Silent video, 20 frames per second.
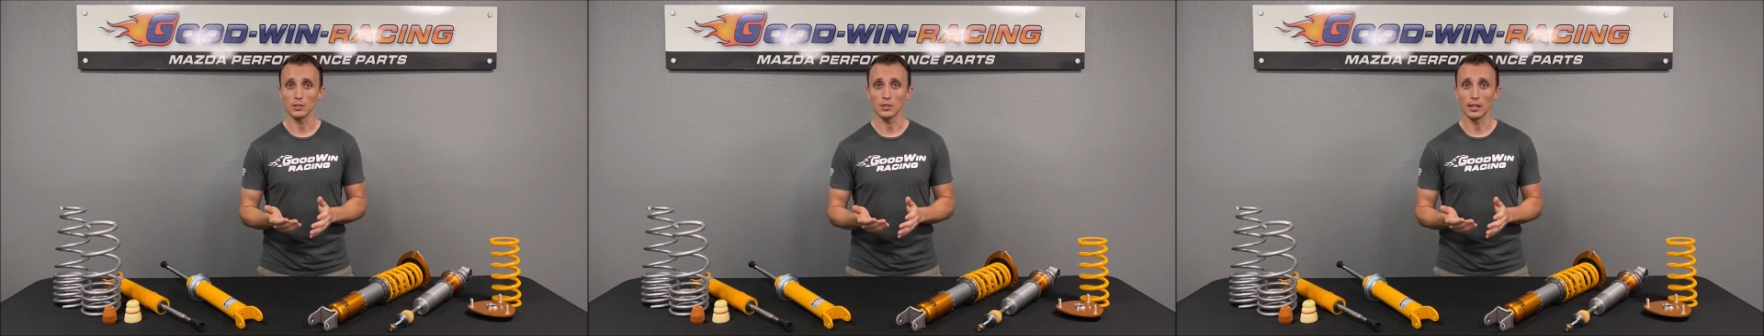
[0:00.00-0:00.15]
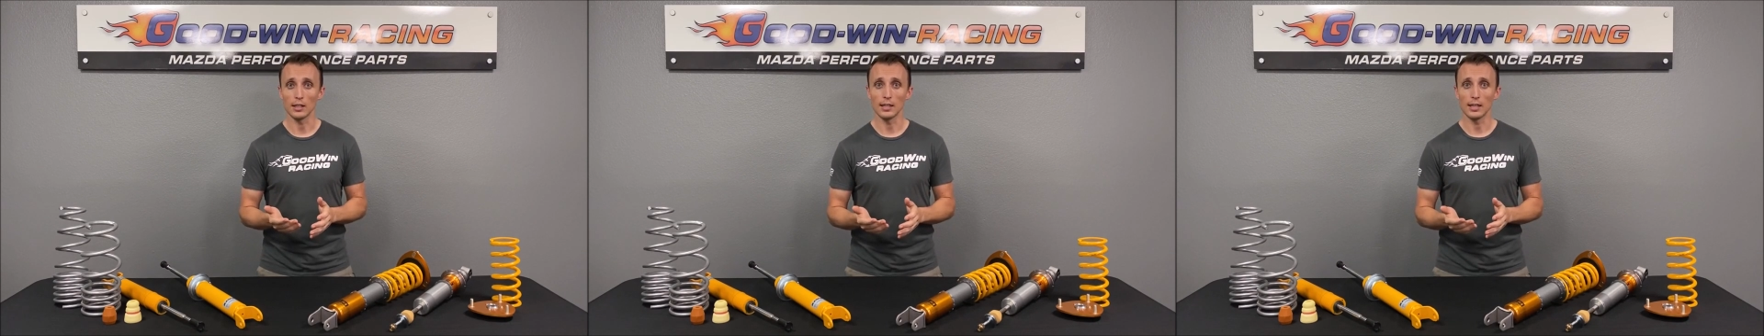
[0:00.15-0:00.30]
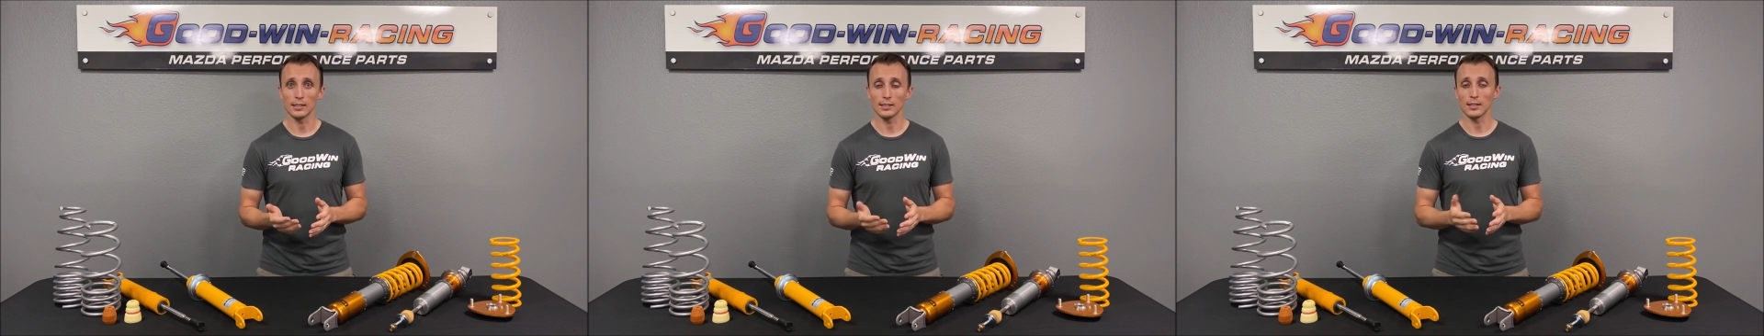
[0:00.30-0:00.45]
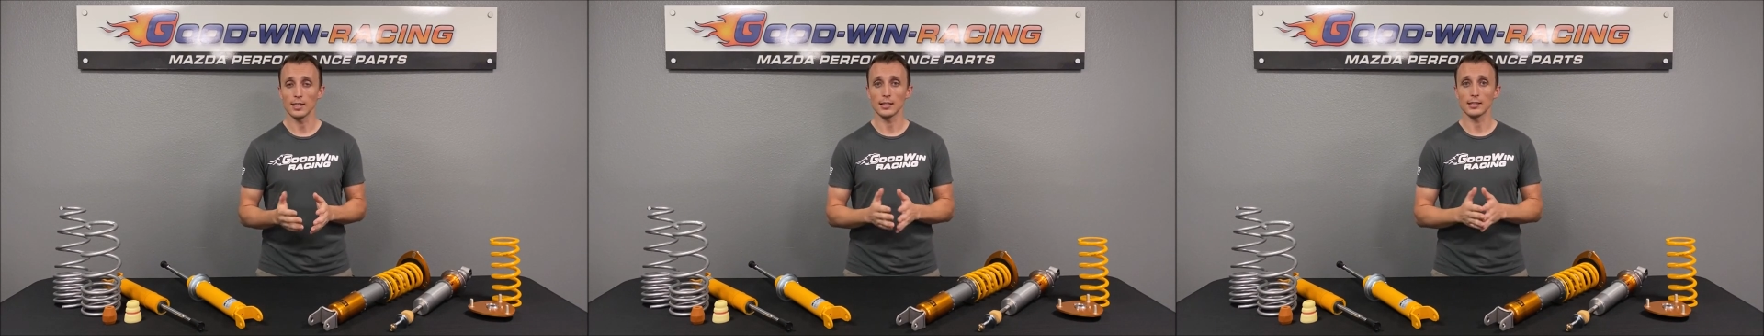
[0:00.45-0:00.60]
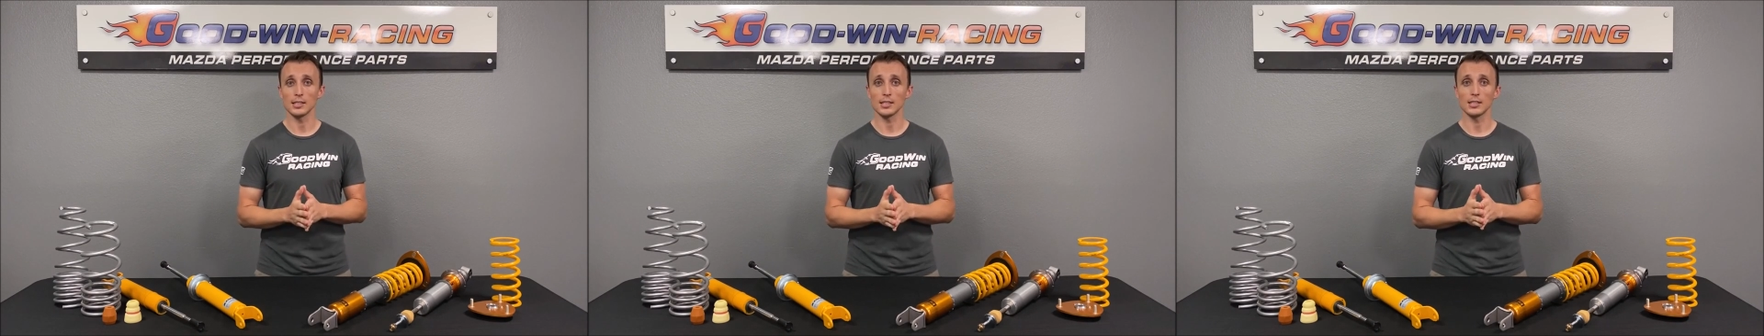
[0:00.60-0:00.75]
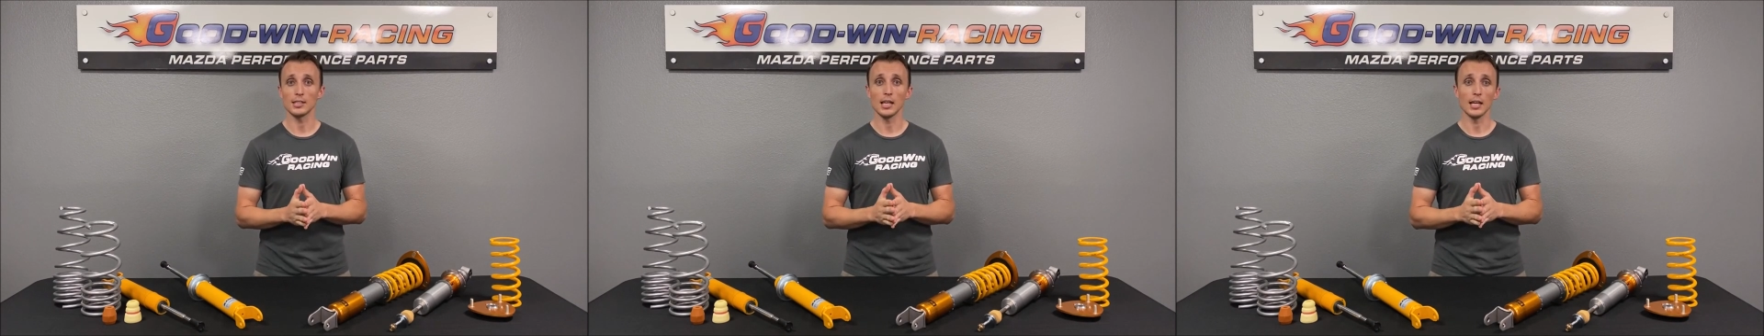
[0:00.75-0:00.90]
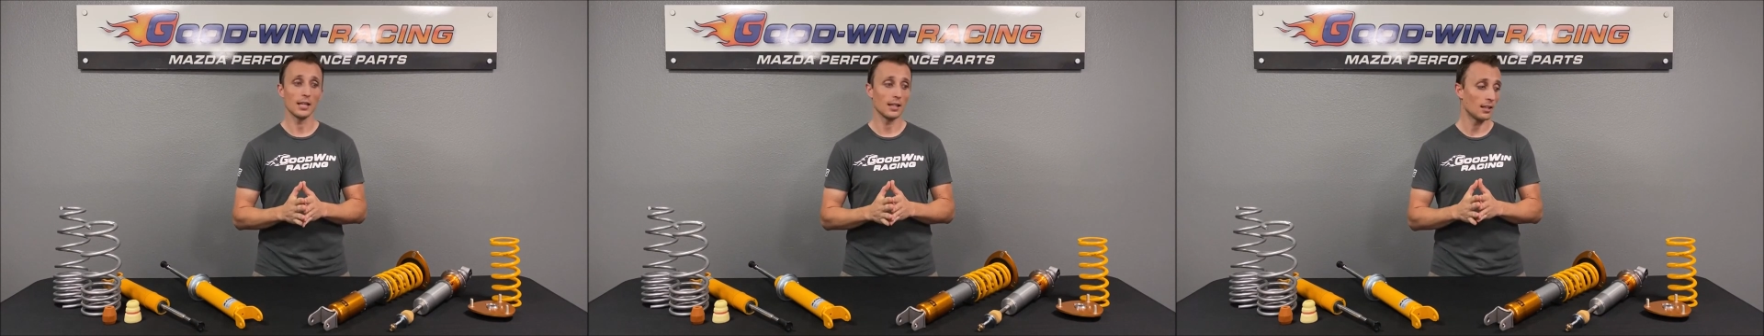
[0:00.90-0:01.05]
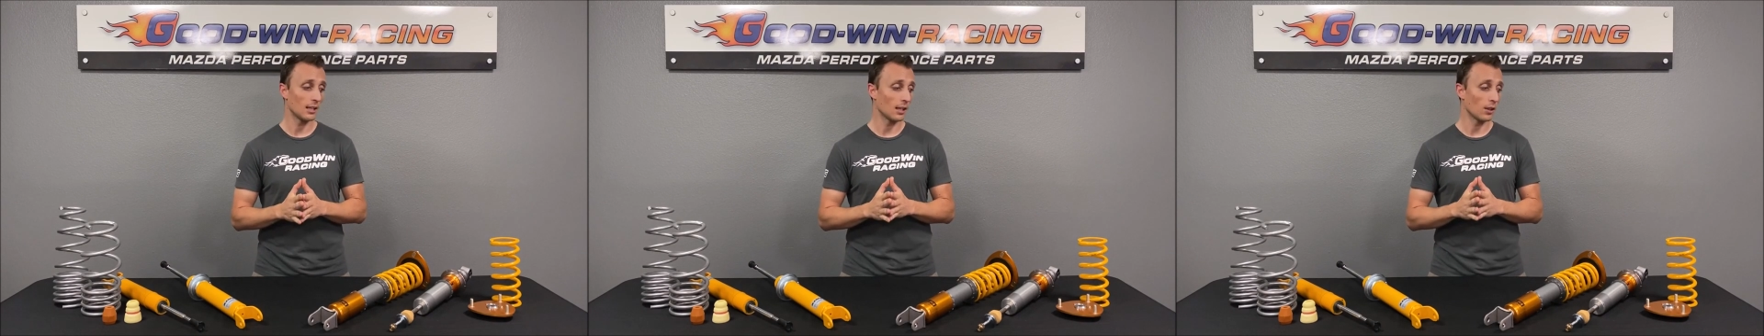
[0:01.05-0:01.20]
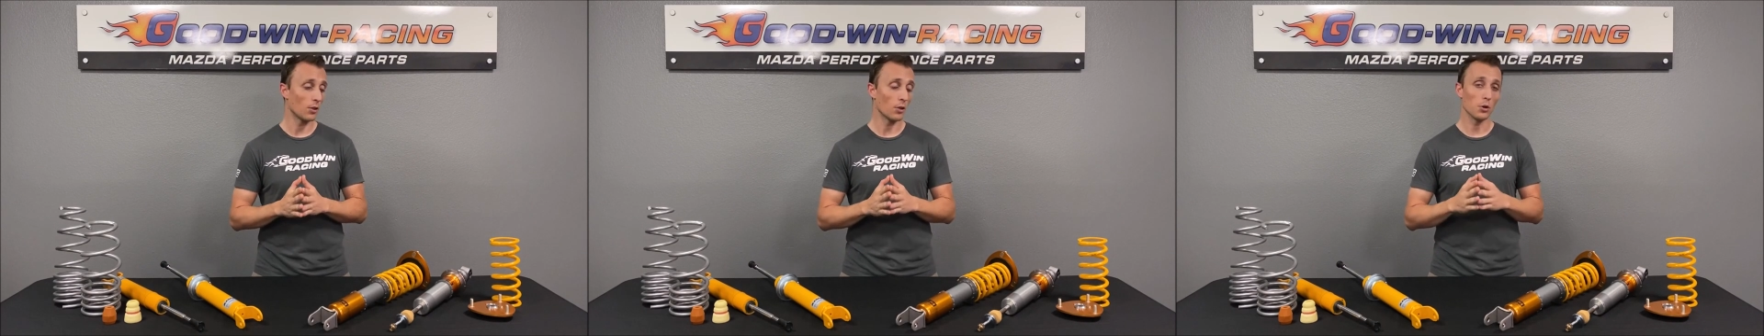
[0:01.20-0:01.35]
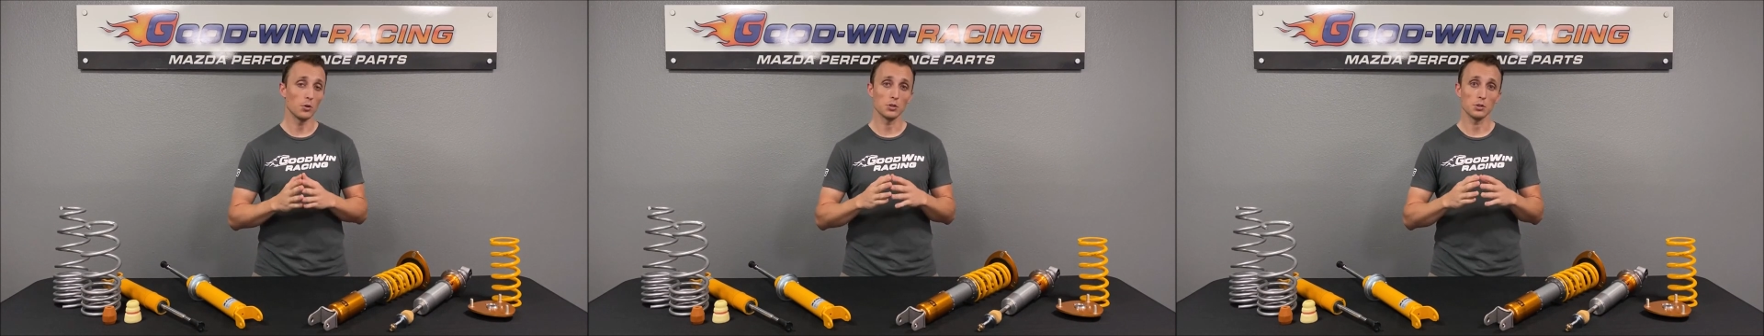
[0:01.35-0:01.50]
and that's not to say that
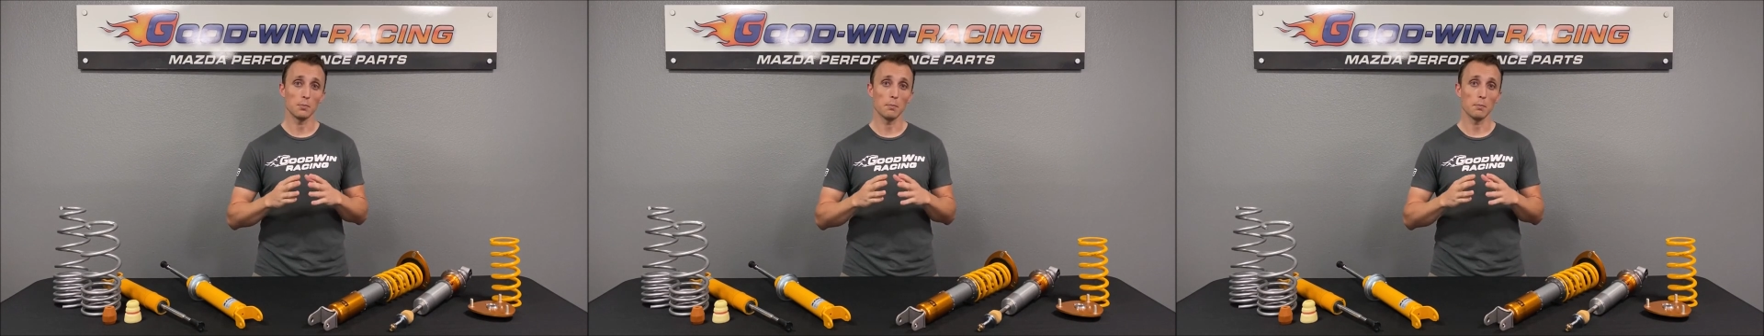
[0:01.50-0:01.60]
those